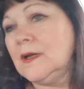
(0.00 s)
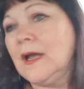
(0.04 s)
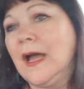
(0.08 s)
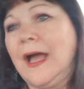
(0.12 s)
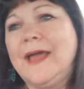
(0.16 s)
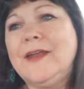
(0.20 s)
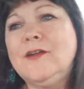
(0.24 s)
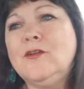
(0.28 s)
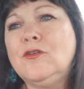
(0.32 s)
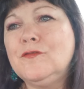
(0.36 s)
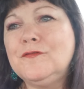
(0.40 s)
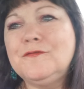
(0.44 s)

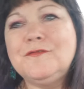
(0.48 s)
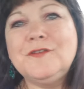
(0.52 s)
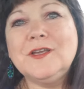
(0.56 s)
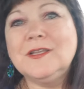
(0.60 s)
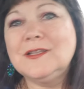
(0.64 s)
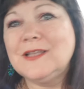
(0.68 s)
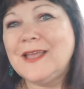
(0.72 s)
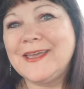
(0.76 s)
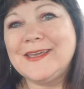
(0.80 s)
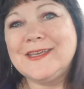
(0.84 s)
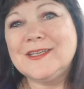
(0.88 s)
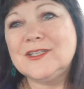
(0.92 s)
I don't
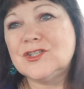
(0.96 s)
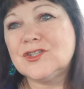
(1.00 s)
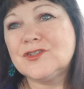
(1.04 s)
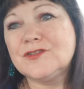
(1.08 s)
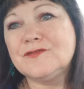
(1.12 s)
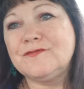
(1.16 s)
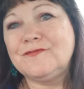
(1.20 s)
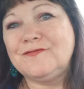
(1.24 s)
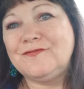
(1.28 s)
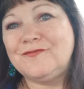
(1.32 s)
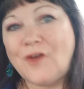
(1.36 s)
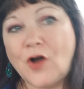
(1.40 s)
feel like it's
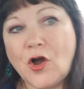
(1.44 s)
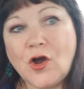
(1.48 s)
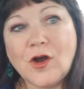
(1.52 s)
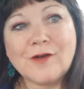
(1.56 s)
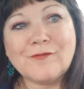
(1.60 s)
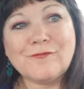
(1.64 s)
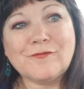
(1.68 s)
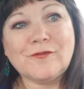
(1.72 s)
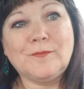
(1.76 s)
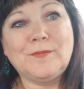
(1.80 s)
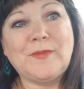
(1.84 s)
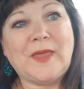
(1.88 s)

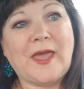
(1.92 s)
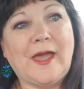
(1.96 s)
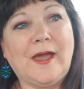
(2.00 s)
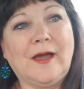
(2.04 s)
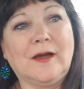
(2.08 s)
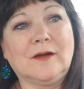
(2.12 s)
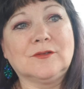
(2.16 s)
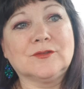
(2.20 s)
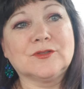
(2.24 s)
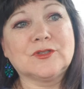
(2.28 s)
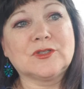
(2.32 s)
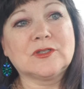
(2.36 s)
far from the
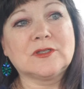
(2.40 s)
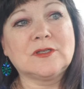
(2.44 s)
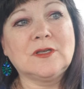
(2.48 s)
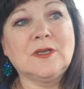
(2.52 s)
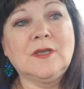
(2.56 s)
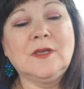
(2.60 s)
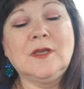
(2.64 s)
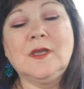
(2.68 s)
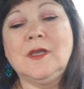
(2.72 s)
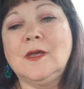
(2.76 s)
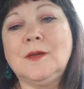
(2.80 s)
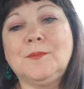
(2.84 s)
house,
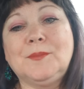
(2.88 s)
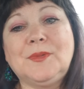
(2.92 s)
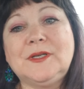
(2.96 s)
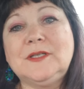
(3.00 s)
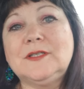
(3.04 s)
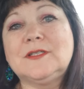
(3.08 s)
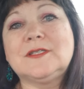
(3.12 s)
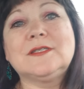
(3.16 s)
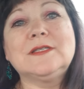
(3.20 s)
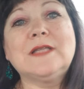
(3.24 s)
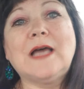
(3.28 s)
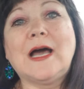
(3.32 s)
but
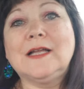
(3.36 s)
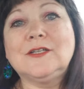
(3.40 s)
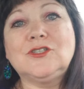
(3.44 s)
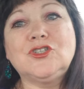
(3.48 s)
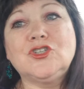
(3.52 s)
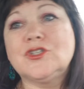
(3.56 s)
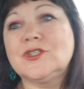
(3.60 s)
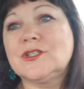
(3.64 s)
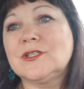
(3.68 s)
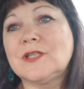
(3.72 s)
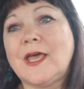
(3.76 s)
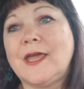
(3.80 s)
it's not
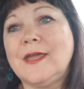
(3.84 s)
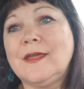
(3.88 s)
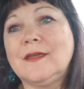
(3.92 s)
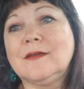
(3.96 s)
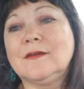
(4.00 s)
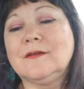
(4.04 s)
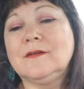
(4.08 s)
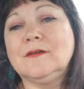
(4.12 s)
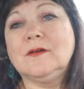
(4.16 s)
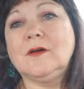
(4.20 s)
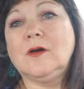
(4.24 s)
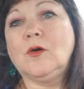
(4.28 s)
just like
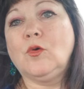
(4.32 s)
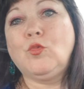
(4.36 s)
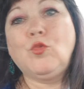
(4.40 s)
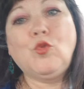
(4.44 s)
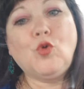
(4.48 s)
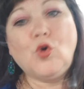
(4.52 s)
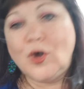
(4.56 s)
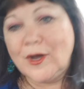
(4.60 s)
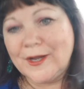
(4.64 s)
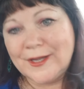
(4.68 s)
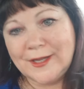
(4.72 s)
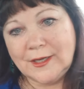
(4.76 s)

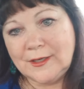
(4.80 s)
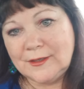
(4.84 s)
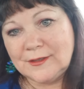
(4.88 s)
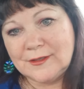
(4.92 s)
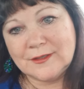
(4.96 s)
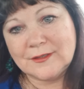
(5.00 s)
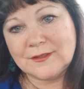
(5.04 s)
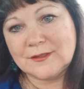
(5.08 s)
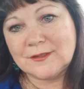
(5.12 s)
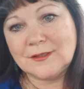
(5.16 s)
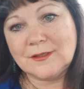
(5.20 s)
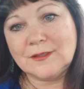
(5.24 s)
walking
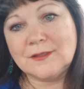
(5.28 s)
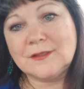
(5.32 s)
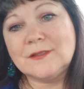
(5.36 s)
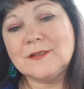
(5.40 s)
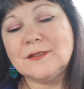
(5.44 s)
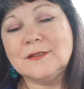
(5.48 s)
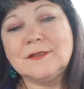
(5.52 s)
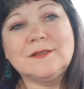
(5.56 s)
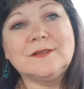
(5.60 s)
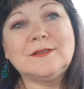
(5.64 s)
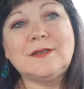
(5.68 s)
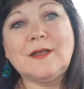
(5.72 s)
distance.
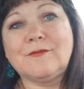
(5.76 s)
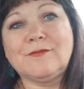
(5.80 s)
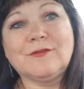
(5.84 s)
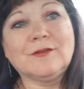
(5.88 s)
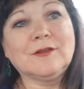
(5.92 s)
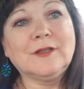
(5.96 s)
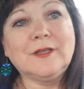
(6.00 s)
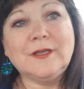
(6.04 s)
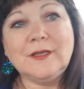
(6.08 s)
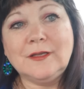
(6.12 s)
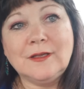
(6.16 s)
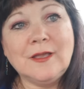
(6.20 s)
It's
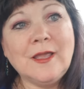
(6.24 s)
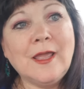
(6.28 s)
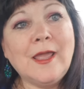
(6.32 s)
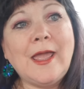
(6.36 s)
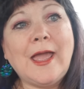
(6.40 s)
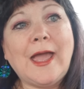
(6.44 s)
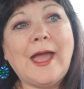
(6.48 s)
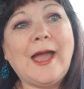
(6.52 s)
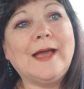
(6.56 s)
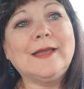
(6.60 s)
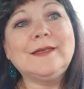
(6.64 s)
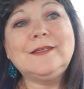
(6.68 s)
definitely
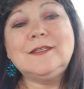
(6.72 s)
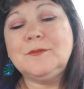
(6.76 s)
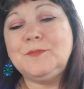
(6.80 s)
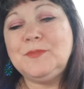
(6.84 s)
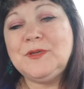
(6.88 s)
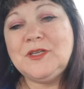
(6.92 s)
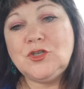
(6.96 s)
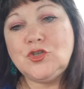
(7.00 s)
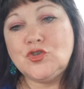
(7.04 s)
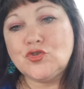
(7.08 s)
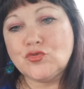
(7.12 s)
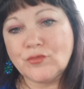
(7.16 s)
had to
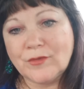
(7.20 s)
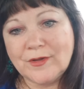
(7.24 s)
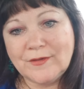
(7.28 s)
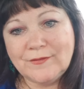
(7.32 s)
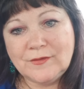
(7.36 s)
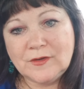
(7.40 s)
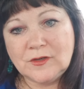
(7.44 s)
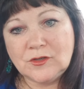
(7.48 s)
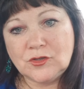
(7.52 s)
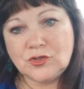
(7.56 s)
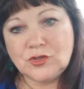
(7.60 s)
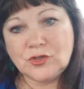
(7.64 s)
be
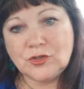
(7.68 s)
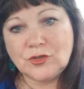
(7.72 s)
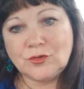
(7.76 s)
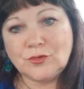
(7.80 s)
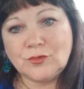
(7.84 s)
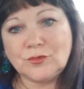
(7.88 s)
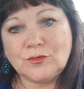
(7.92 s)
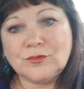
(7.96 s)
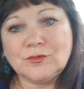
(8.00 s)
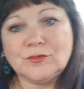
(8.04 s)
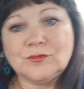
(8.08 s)
driven to.